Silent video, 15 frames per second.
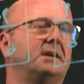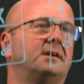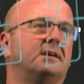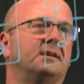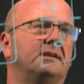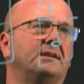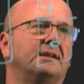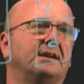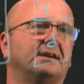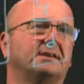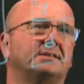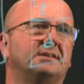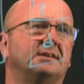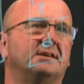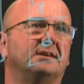And next
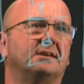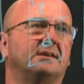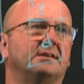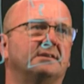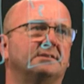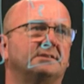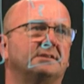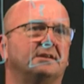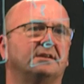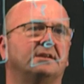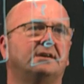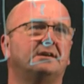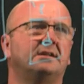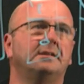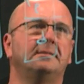here goes to
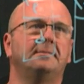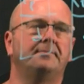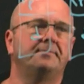null.